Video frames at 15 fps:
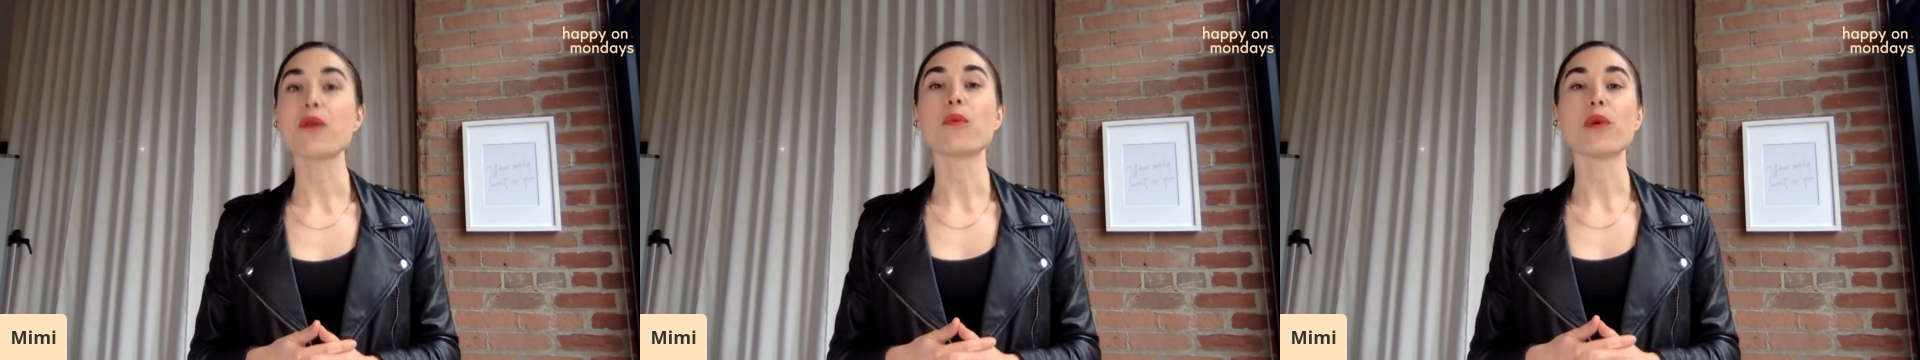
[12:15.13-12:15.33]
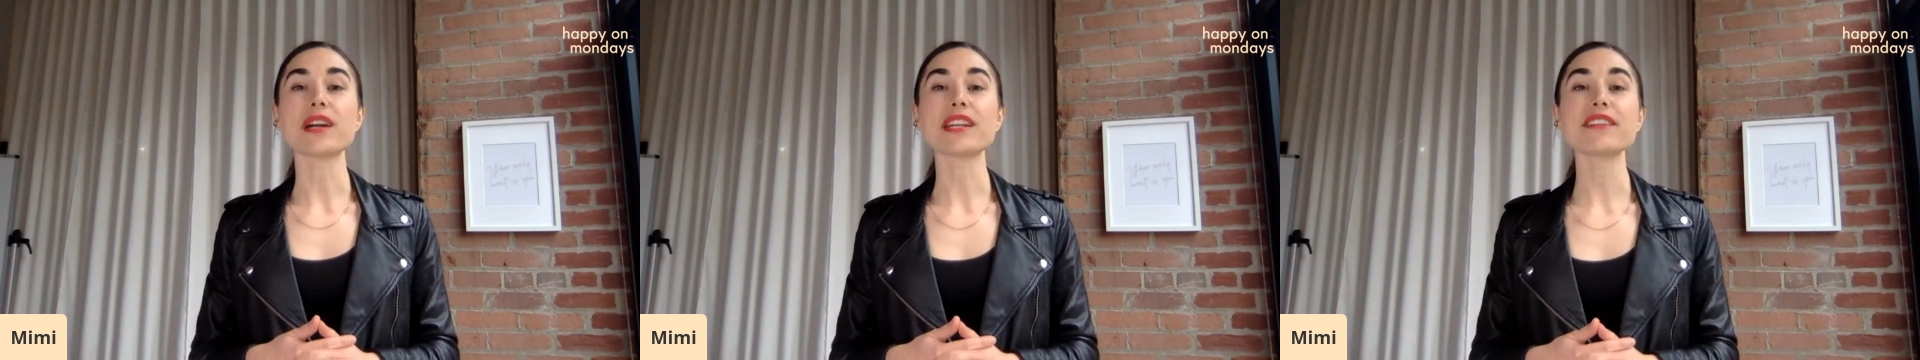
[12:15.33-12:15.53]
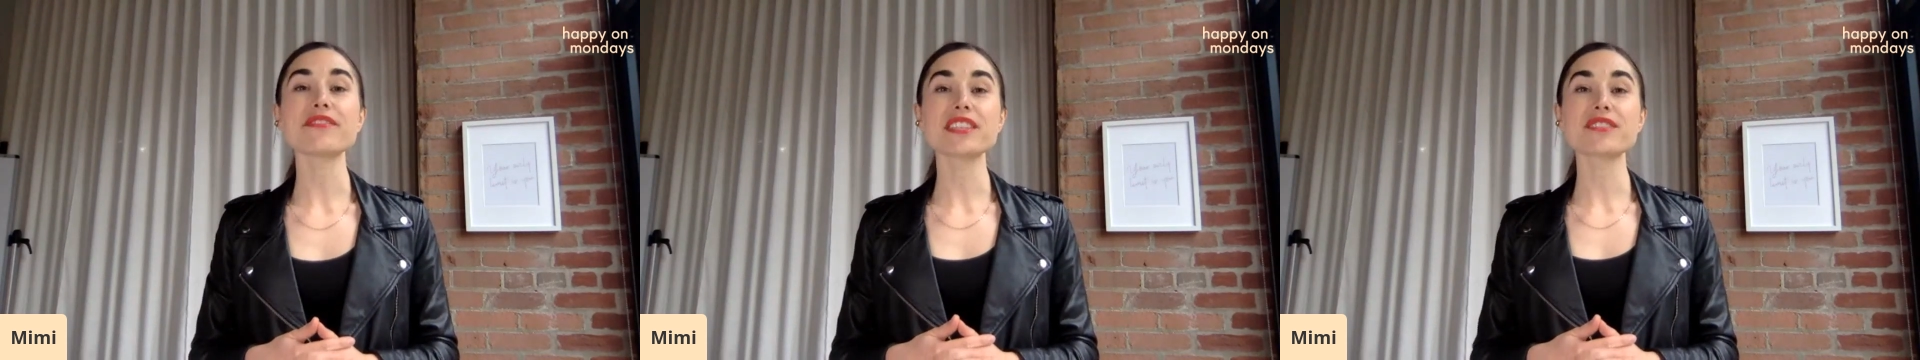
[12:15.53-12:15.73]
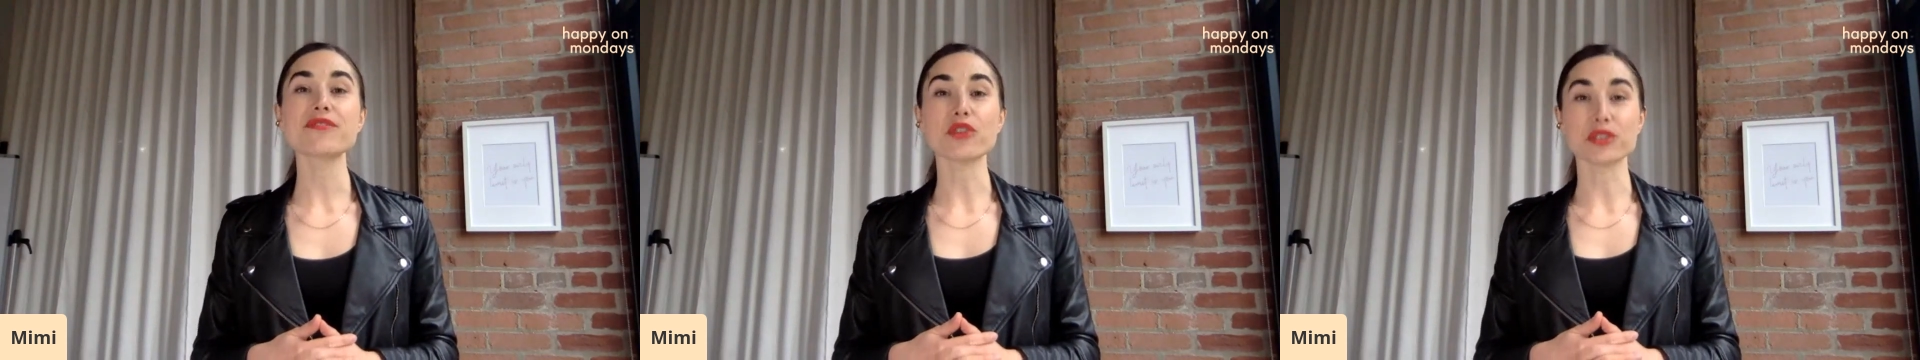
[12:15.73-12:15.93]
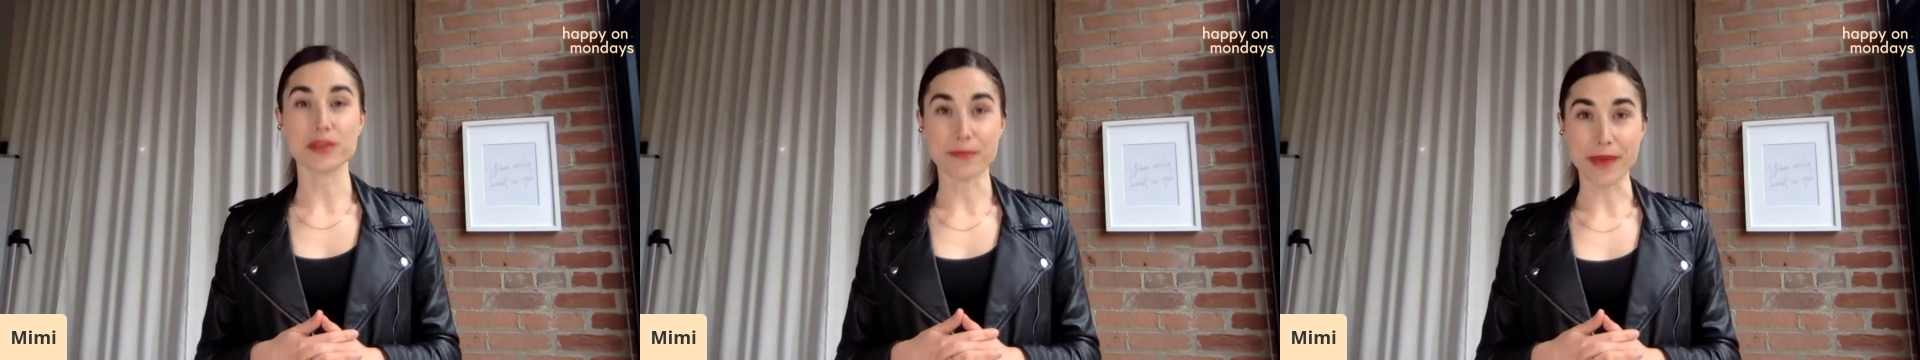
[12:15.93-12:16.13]
What if it's
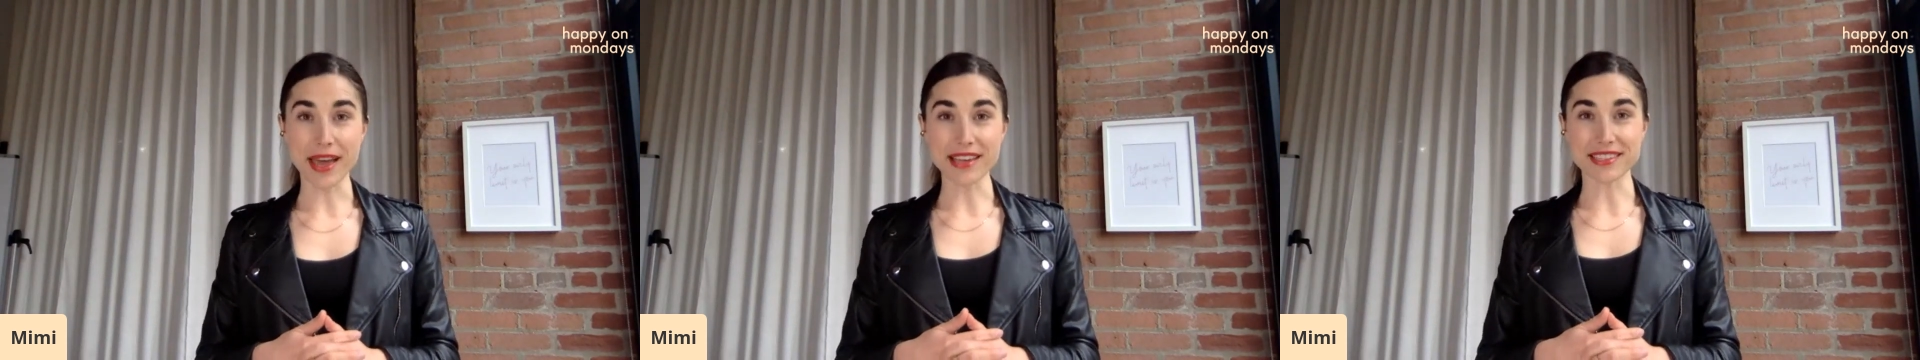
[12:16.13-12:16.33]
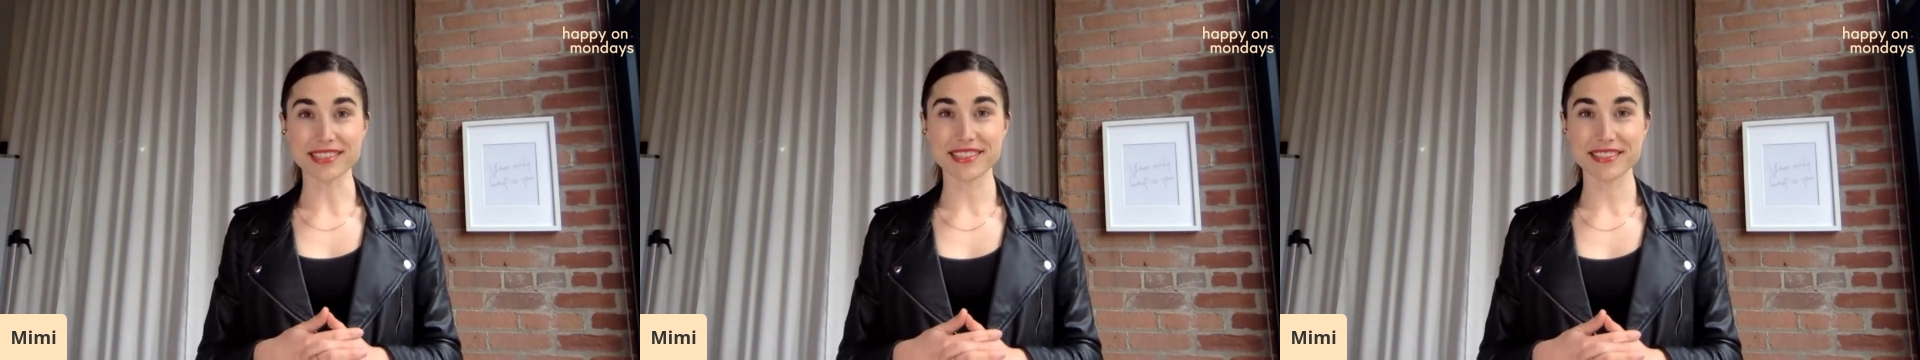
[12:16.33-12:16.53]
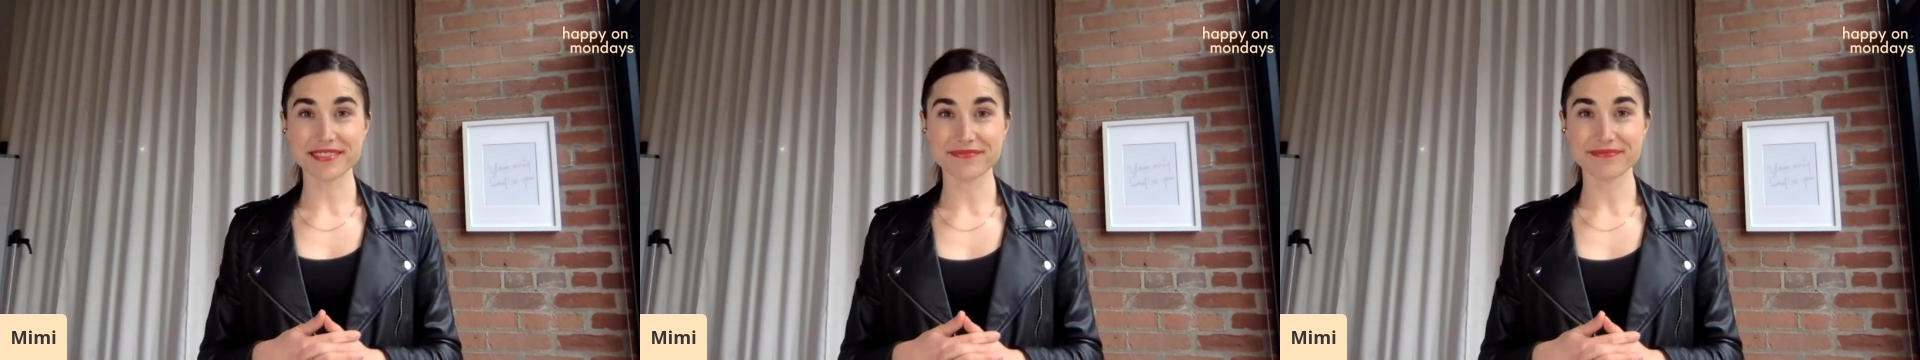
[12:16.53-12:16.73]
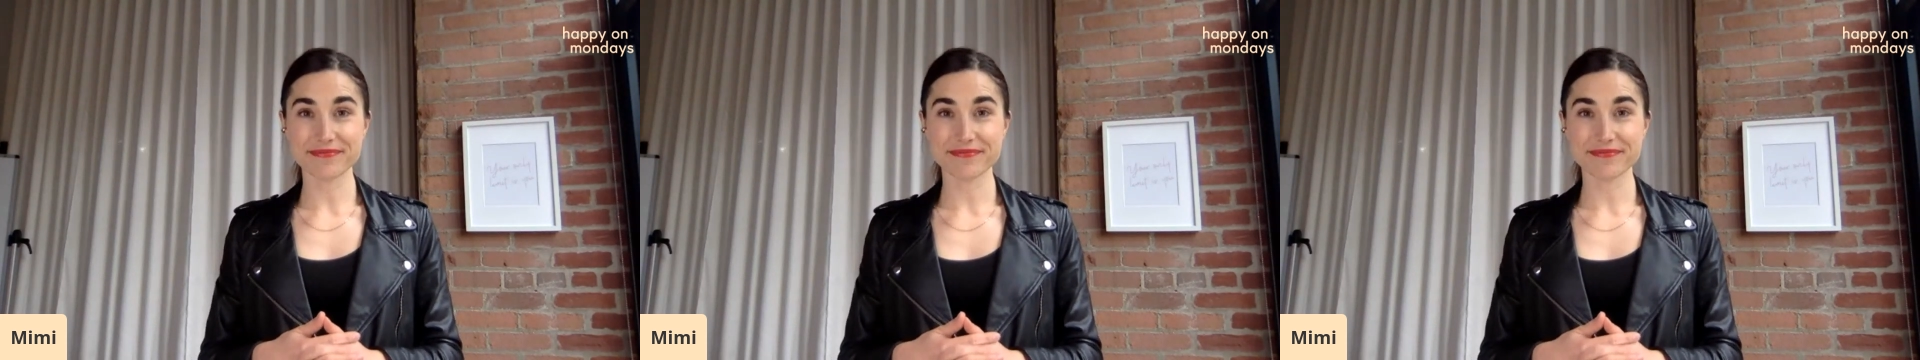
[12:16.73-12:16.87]
for the best?